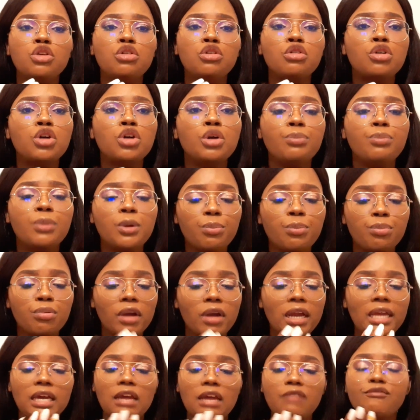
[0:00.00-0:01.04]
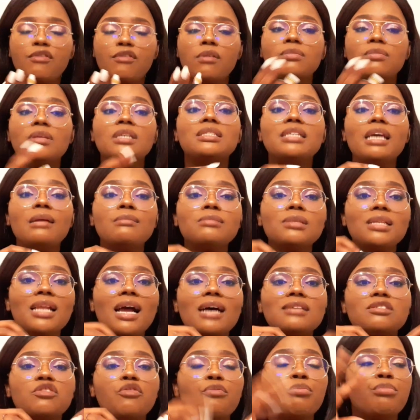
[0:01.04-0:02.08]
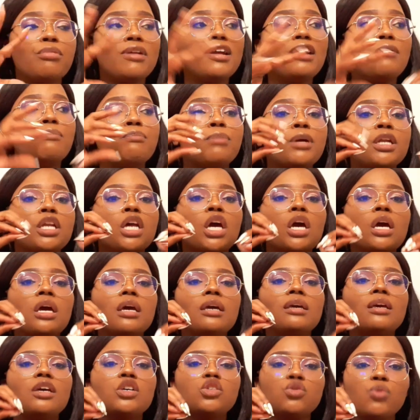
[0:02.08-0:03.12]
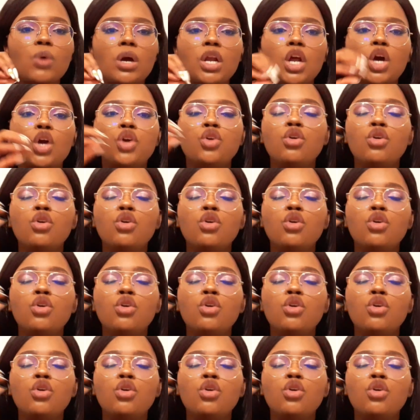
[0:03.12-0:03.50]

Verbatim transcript: you could be breaking from the same slice of bread, but guess what?